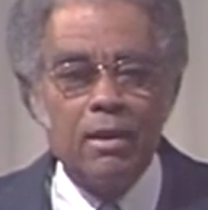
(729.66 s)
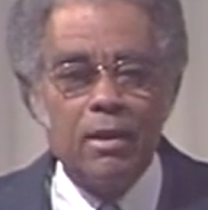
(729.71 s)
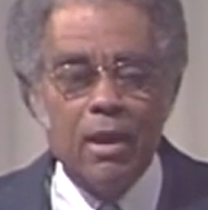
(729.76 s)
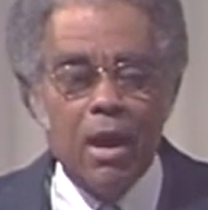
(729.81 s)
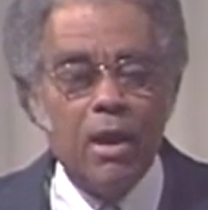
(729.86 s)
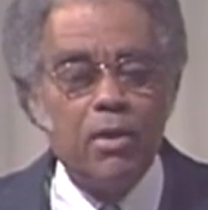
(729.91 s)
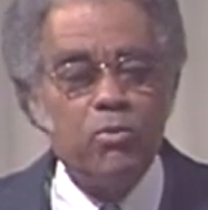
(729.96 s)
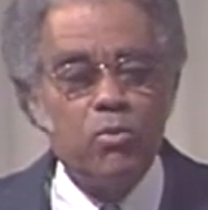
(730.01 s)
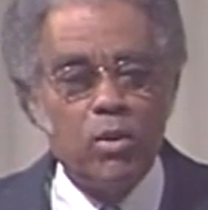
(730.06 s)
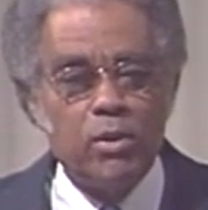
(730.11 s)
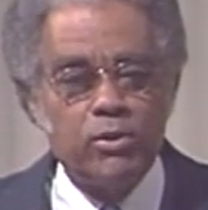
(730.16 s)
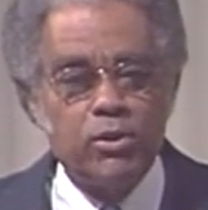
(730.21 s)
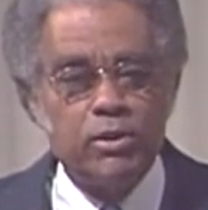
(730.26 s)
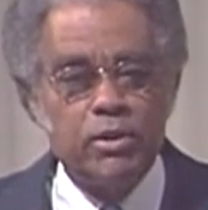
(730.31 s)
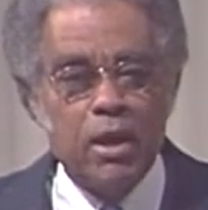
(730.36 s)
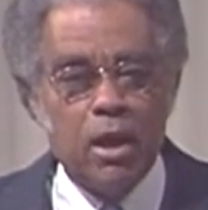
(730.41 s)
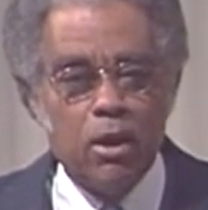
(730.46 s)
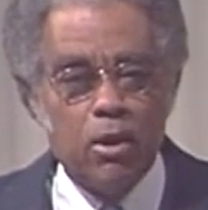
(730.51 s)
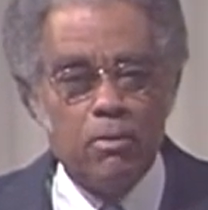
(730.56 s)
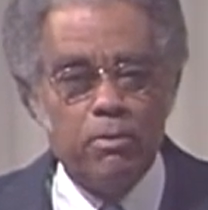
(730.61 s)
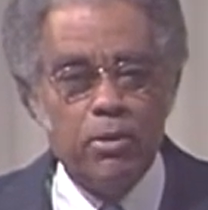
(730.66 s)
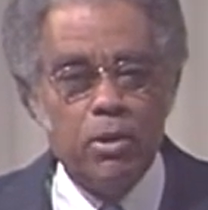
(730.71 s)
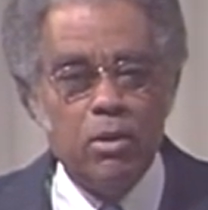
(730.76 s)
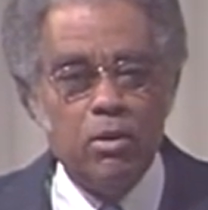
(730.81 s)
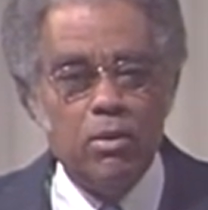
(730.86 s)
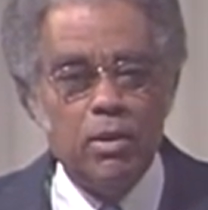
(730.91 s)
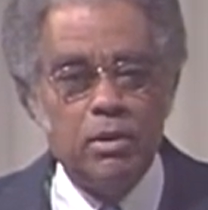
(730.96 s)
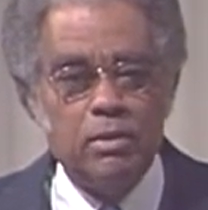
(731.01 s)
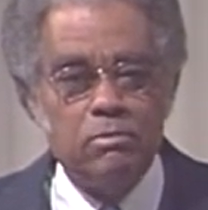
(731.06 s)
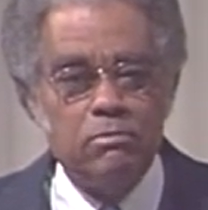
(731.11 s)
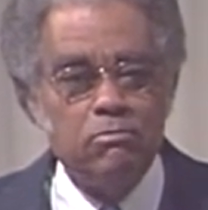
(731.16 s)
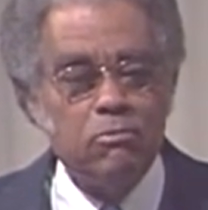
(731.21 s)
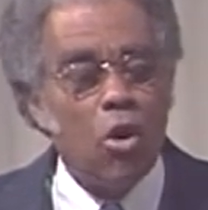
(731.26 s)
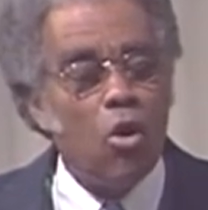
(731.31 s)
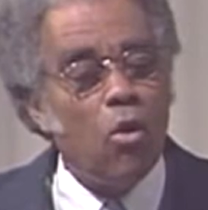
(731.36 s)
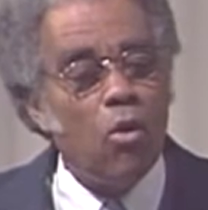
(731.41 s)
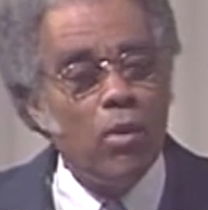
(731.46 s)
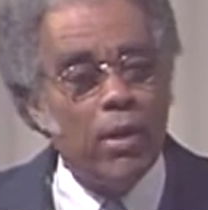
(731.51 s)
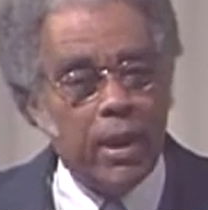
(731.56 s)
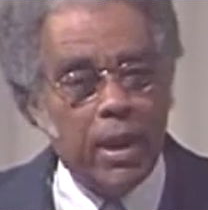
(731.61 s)
God wants to help you in
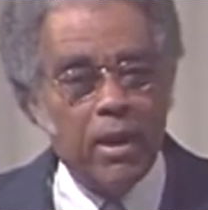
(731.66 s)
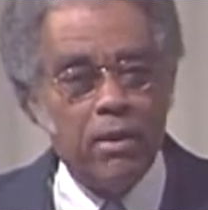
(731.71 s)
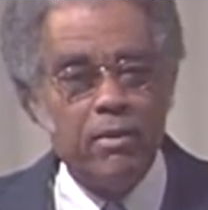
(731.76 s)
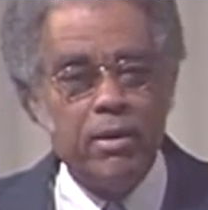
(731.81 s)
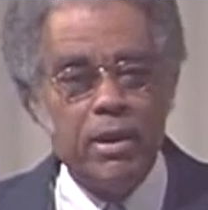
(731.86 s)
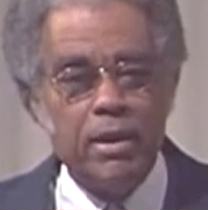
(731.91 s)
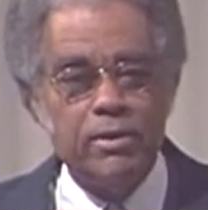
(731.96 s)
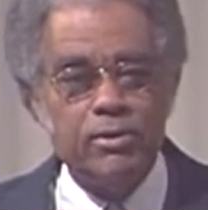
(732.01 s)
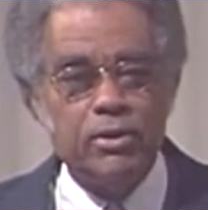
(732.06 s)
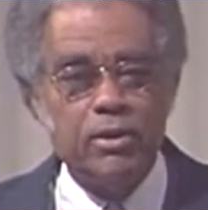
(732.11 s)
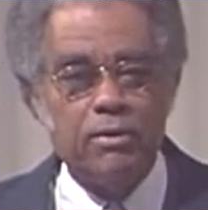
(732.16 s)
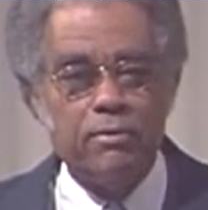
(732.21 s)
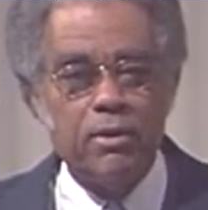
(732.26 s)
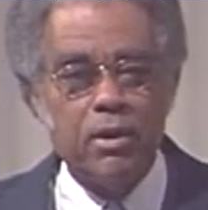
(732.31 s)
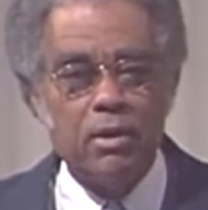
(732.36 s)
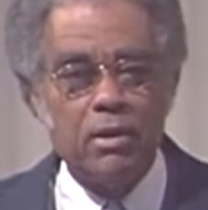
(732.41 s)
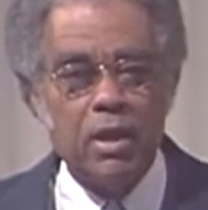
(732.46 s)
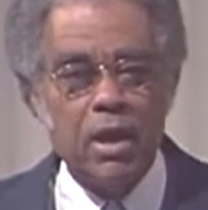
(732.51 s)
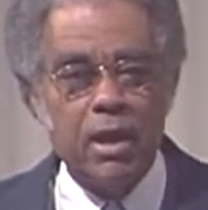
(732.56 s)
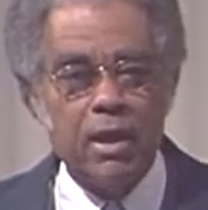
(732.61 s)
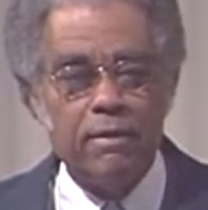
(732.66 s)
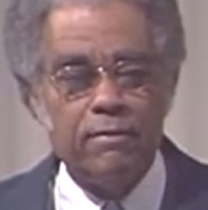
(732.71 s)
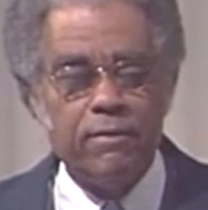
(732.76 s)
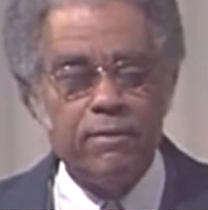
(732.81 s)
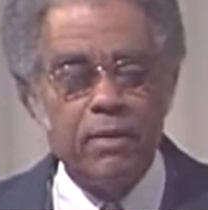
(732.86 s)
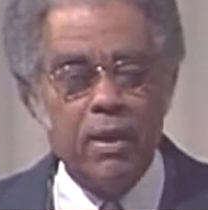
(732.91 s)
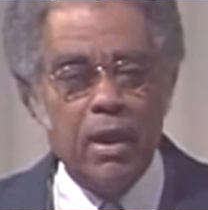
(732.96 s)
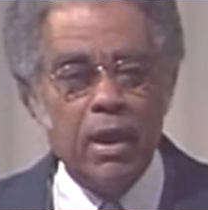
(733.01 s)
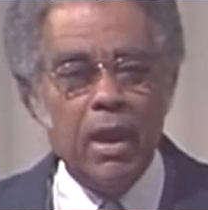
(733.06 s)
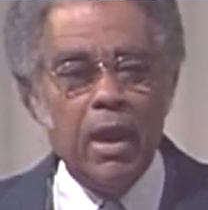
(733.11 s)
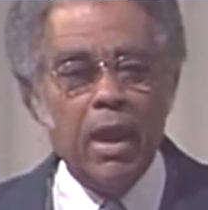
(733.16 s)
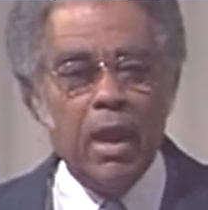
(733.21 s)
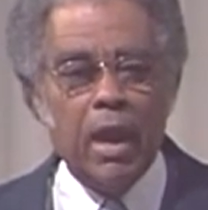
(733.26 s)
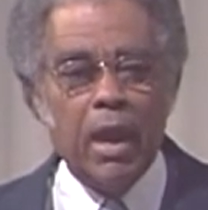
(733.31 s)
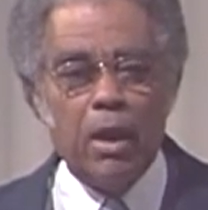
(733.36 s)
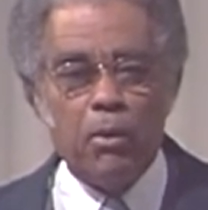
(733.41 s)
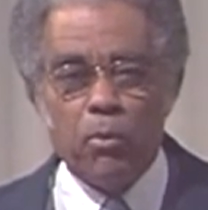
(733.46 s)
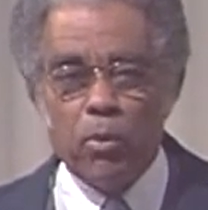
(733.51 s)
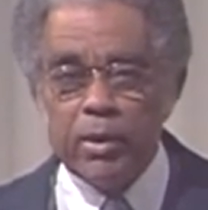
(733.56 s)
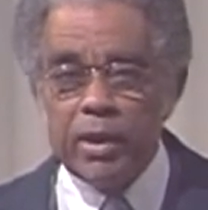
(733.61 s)
all areas of your life.
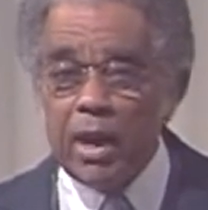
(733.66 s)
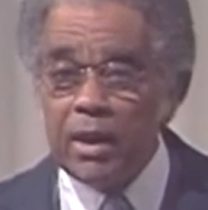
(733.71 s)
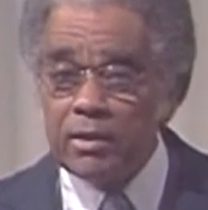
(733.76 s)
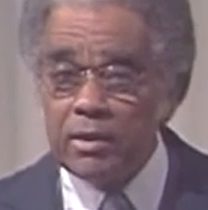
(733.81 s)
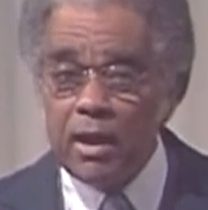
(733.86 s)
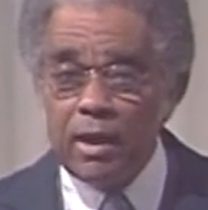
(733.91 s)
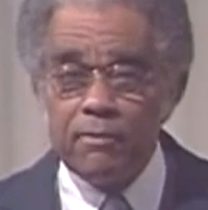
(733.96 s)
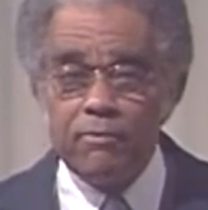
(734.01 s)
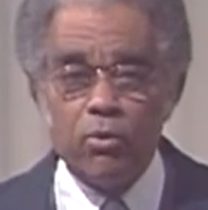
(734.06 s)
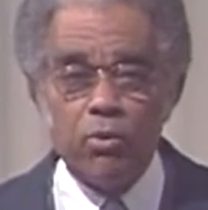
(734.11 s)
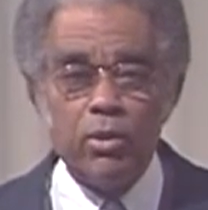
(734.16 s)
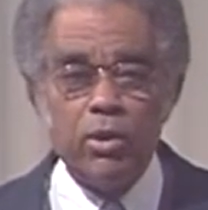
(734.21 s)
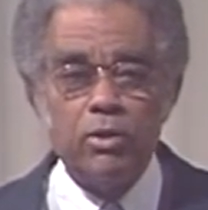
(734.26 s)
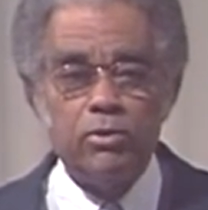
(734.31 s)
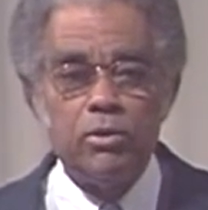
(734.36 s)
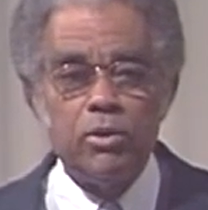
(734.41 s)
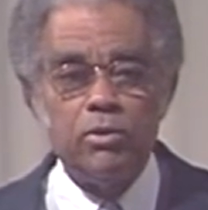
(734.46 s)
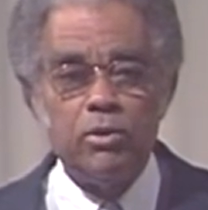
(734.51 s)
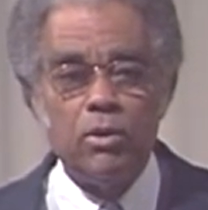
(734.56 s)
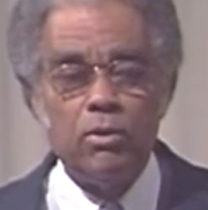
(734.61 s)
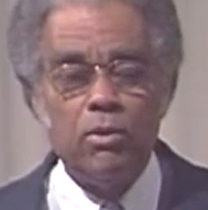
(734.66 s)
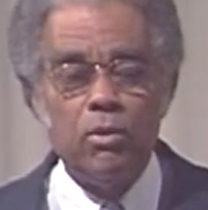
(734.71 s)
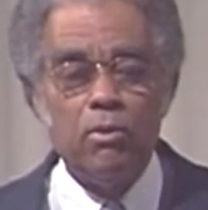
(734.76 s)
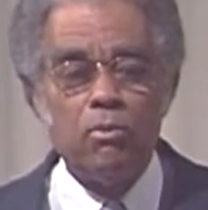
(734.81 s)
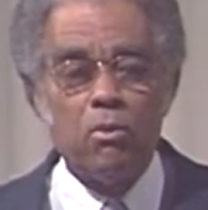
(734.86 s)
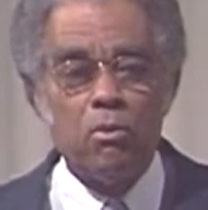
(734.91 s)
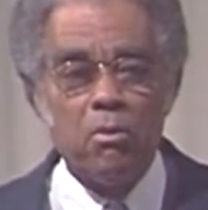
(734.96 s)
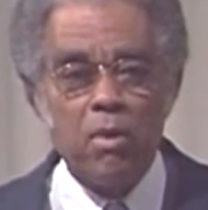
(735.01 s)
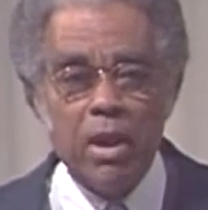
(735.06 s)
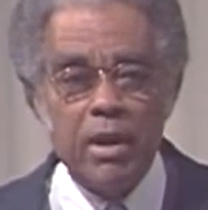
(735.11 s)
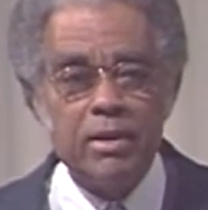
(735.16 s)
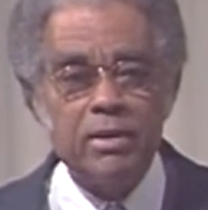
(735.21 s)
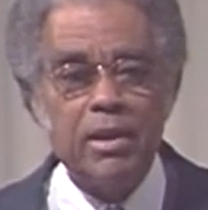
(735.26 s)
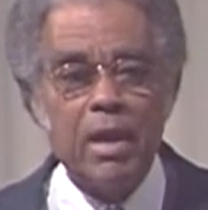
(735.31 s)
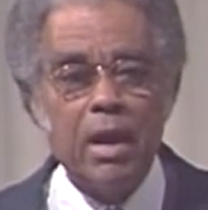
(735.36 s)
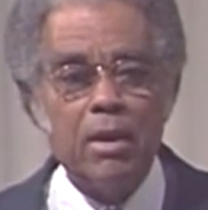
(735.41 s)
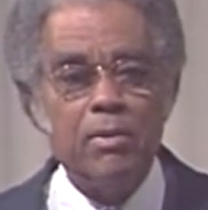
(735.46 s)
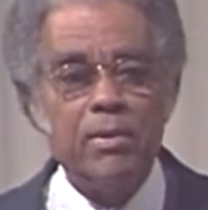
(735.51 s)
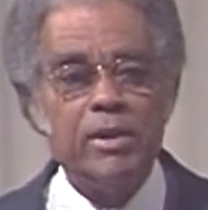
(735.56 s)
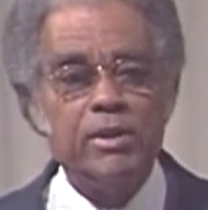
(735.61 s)
And what I'd like for you to do right
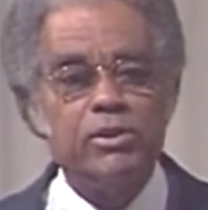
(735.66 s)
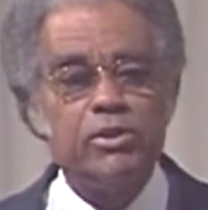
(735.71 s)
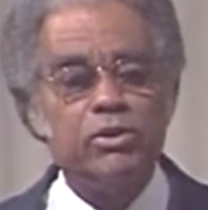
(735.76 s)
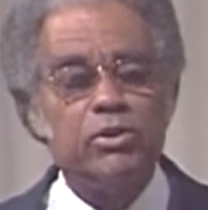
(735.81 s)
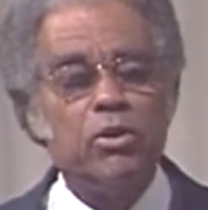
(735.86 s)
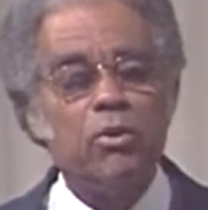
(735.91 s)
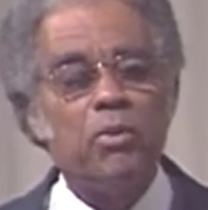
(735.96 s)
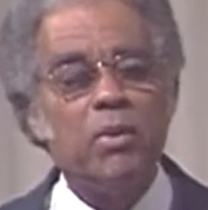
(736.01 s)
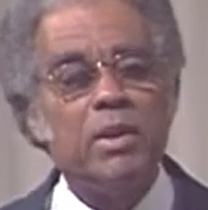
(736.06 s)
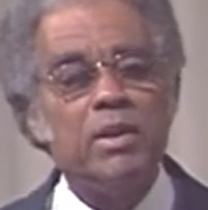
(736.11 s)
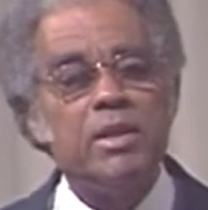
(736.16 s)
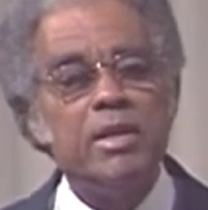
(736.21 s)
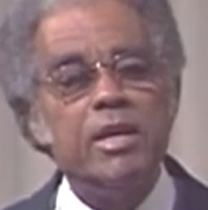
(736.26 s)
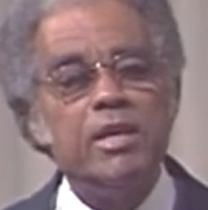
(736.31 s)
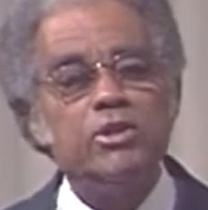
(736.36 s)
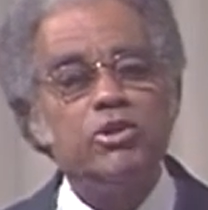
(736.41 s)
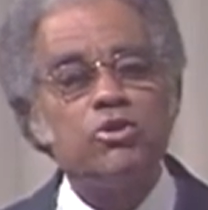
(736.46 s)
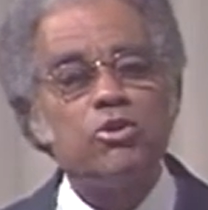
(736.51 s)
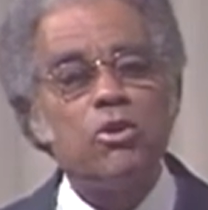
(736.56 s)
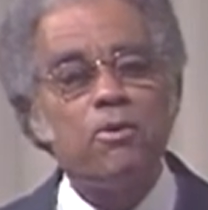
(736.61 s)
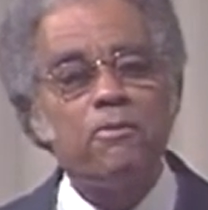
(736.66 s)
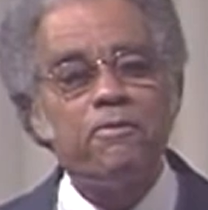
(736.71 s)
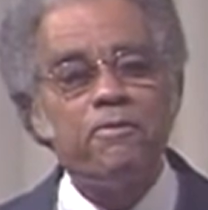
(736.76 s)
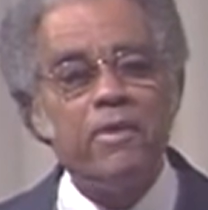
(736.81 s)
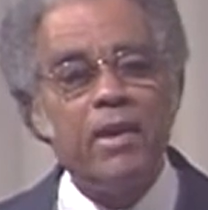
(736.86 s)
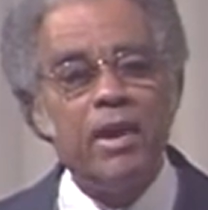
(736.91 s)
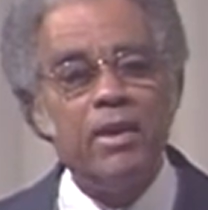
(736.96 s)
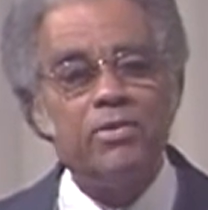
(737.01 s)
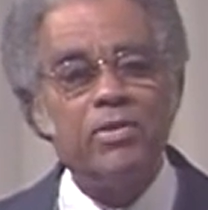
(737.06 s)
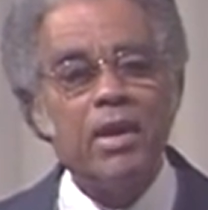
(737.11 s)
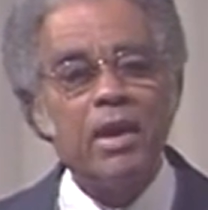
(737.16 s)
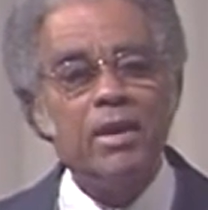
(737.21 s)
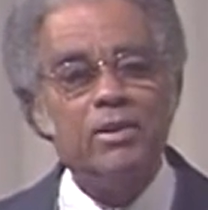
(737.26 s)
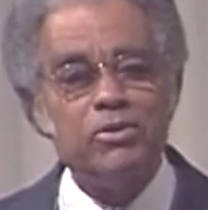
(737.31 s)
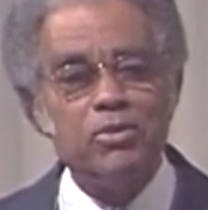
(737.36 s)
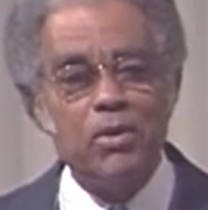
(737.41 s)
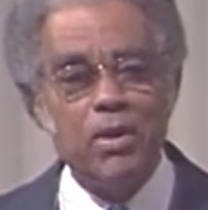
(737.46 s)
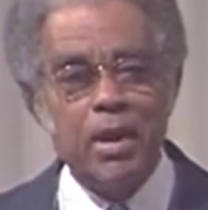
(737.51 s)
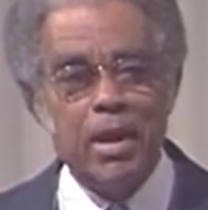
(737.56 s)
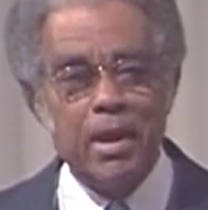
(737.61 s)
now is to release your faith
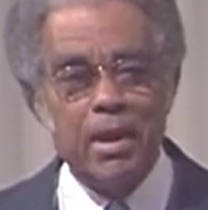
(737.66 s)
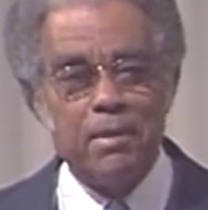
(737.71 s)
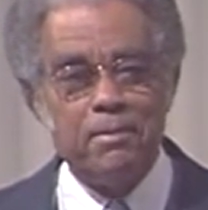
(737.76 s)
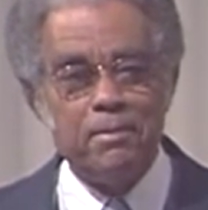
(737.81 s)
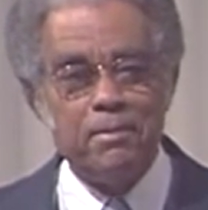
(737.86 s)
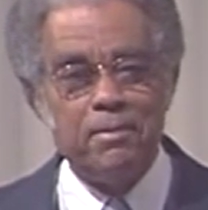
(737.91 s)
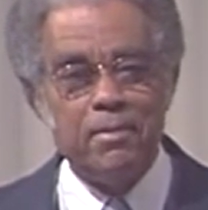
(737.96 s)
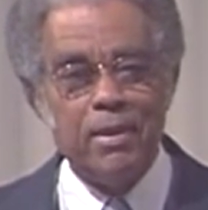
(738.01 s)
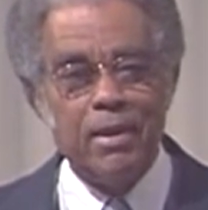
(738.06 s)
unto him.